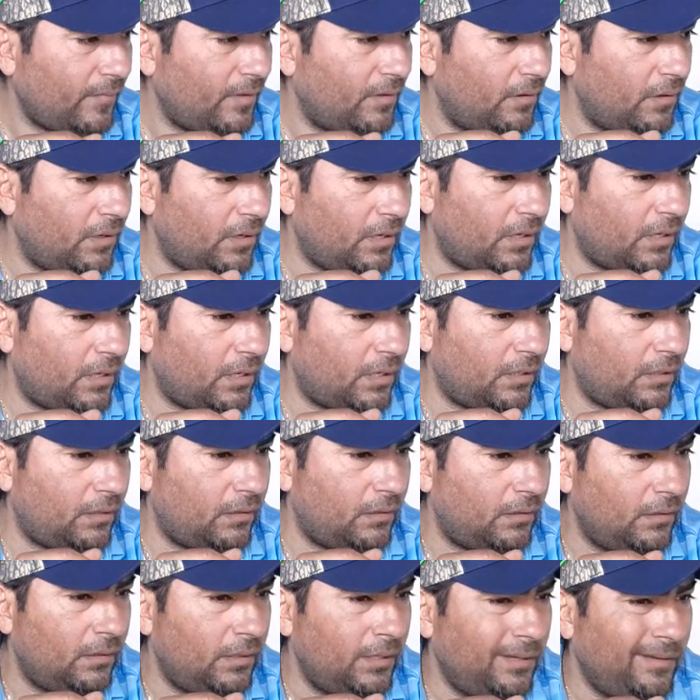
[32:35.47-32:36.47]

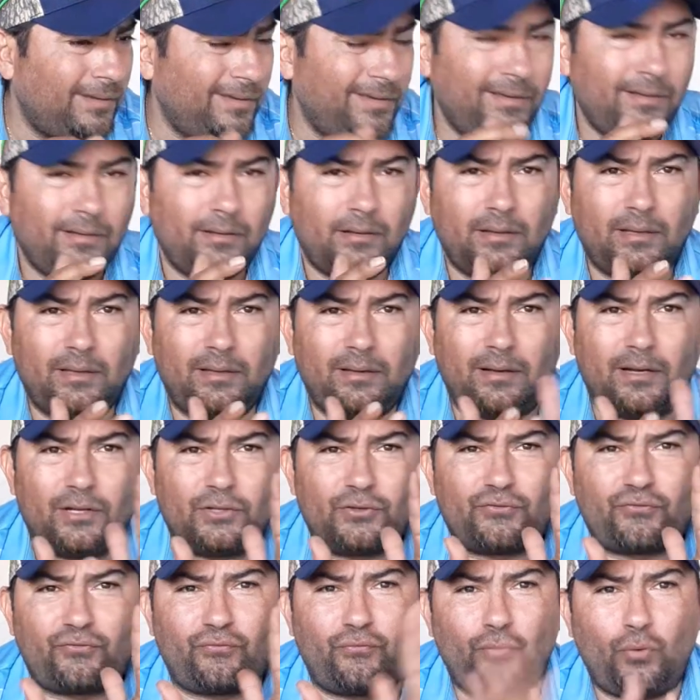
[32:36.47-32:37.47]
on a
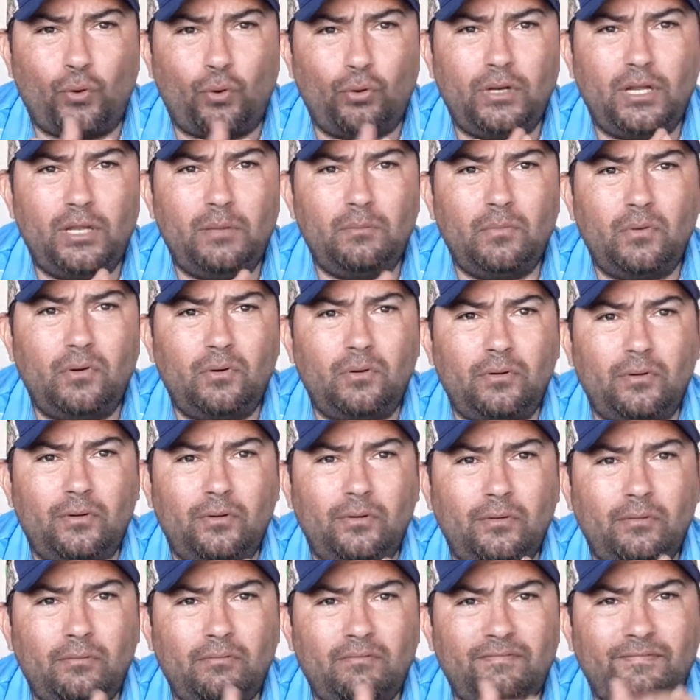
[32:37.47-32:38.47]
trolling
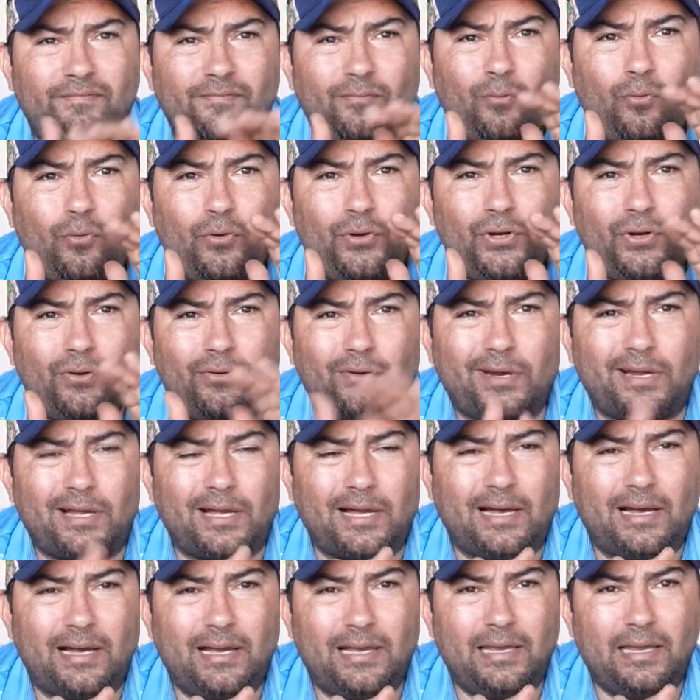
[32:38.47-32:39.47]
motor for your
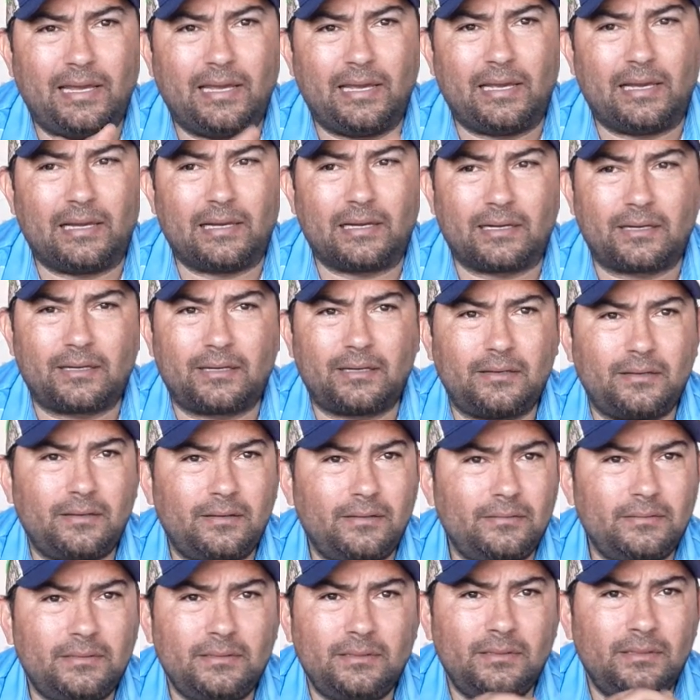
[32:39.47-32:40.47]
kayak.
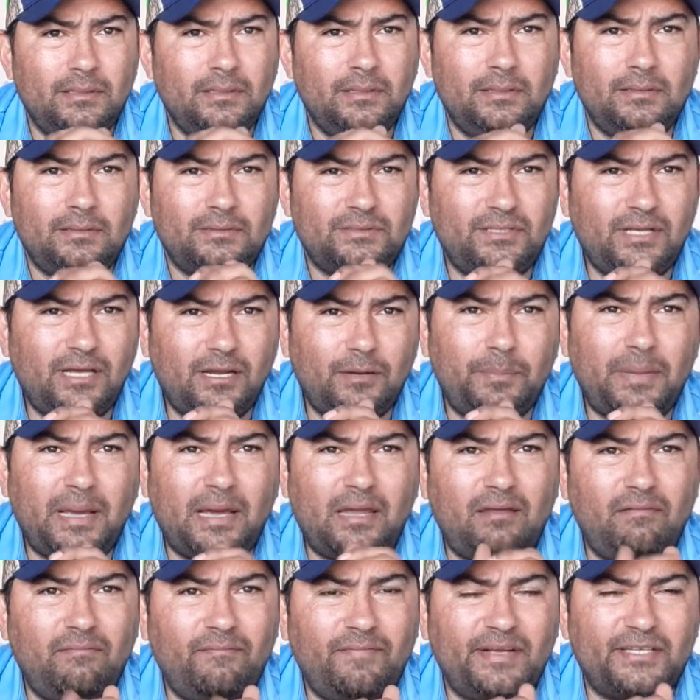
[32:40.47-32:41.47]
It's not a bad
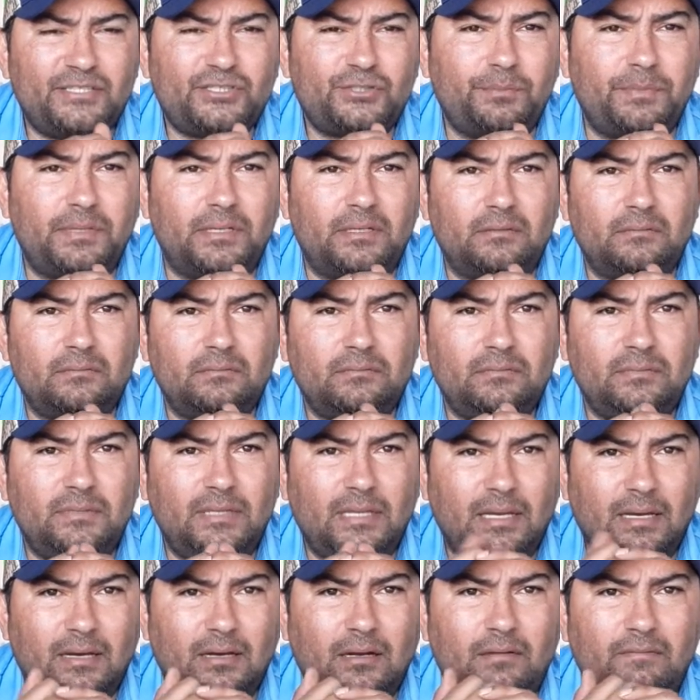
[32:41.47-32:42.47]
investment.
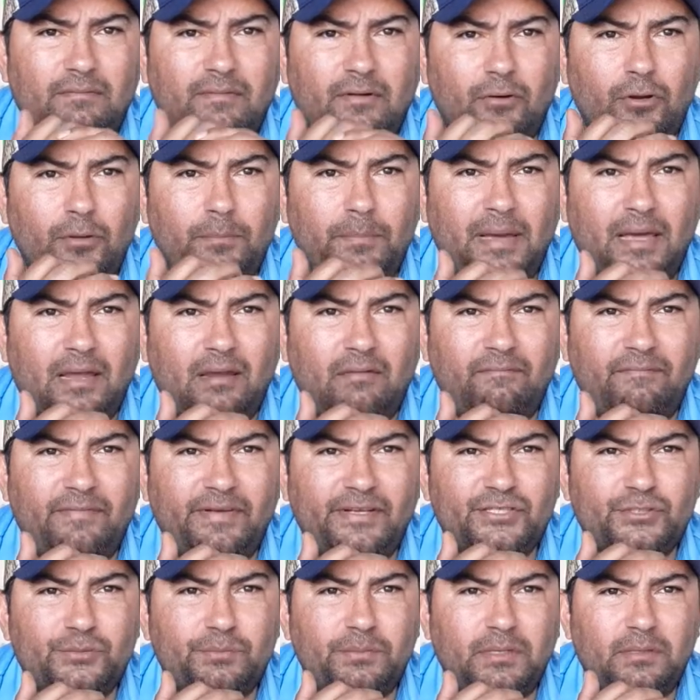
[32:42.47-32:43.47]
Not a very bad
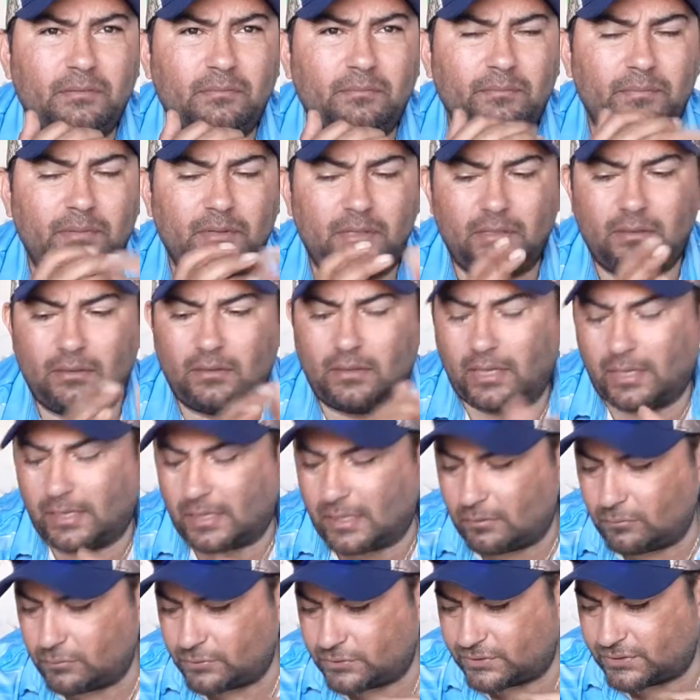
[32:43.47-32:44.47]
investment. But like I
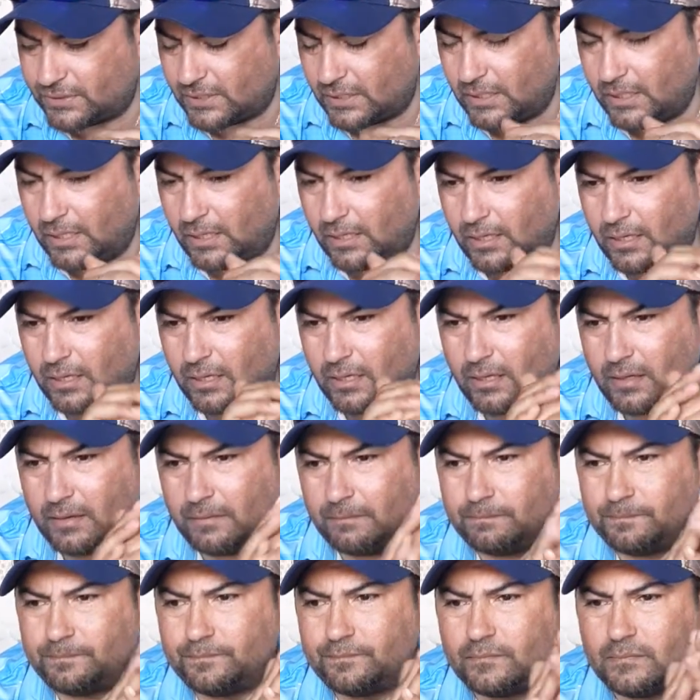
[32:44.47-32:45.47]
was telling
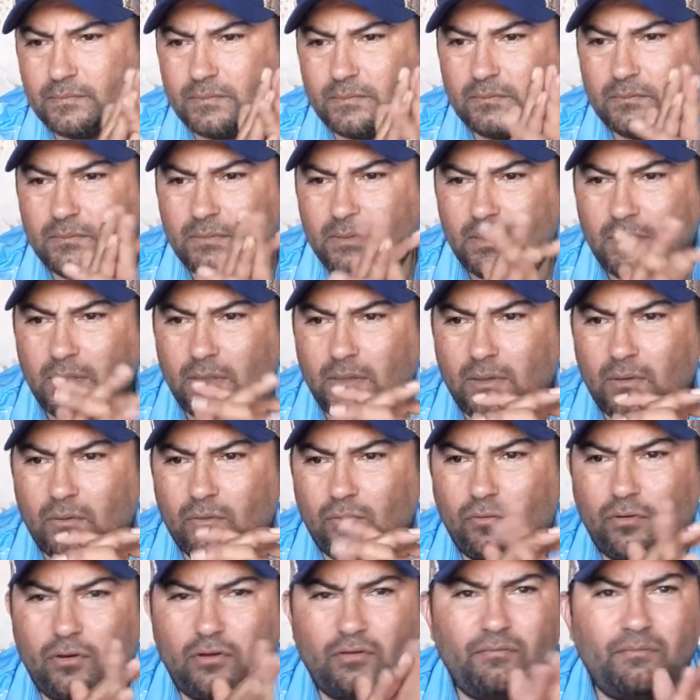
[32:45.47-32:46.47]

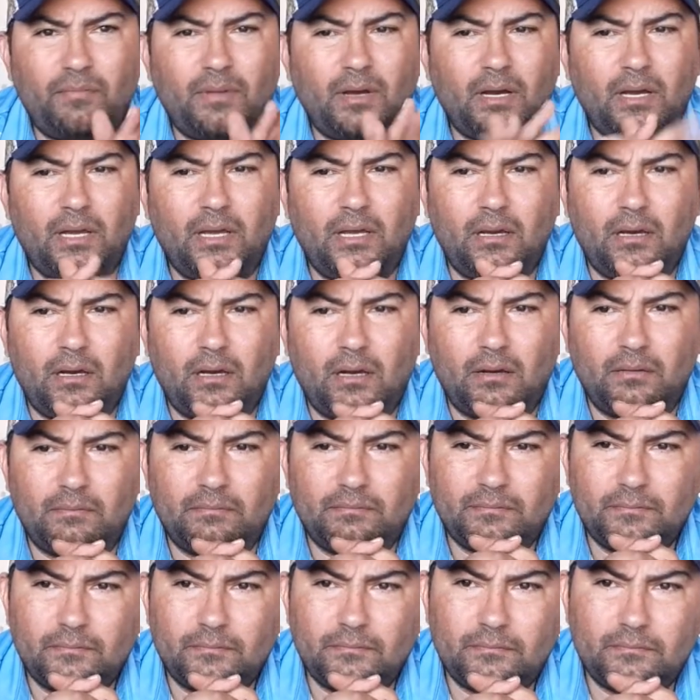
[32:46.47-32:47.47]
one of my
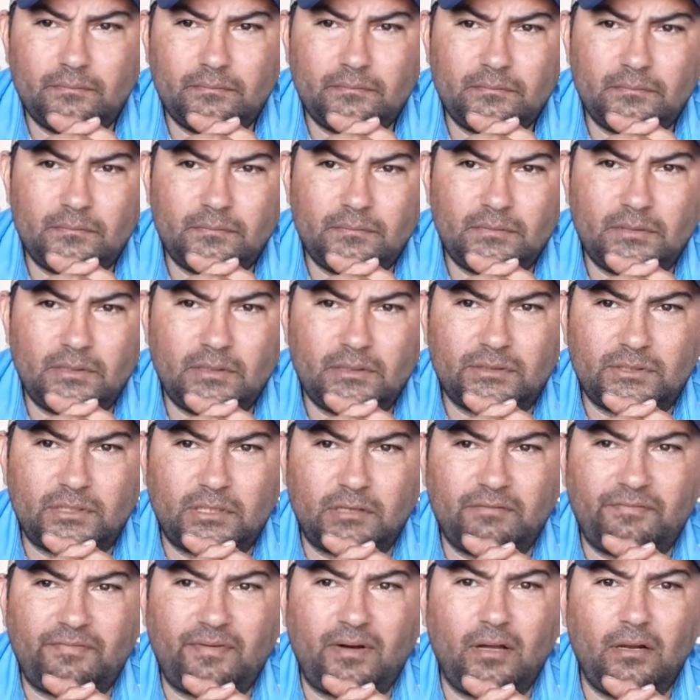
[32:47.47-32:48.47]

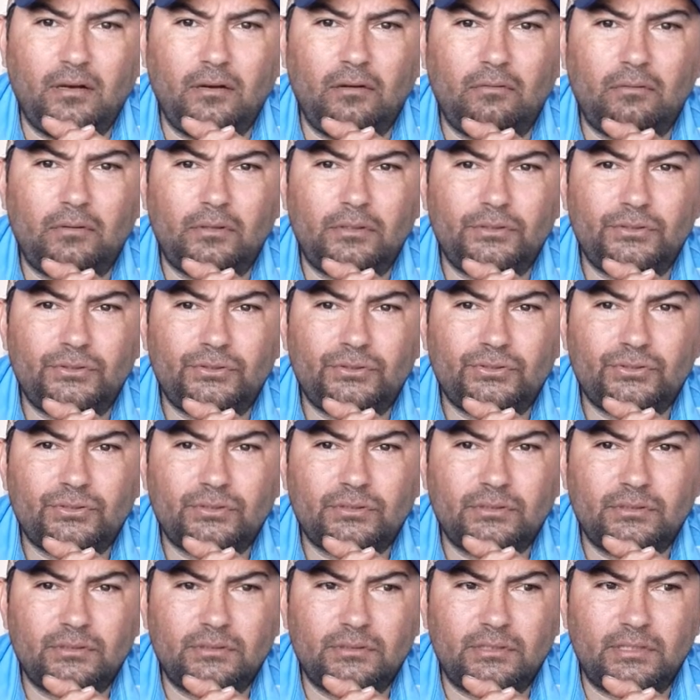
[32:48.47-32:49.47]
followers,
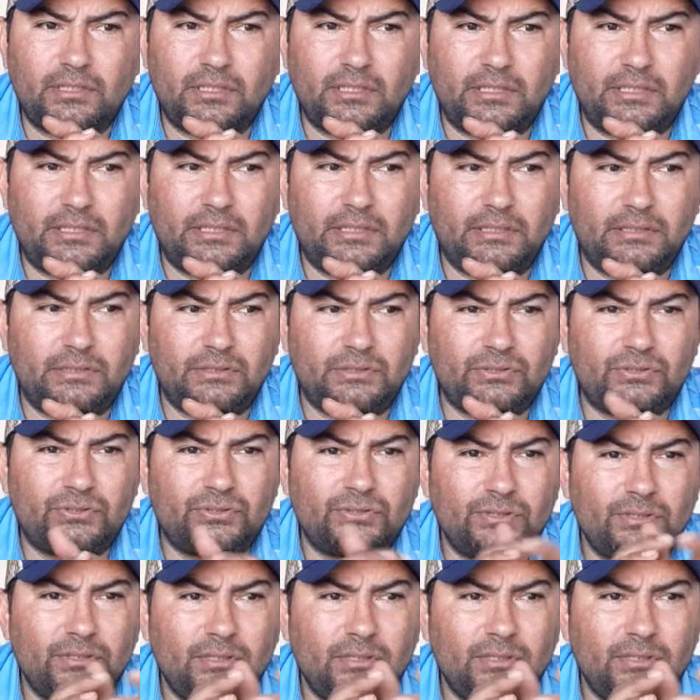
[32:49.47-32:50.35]
is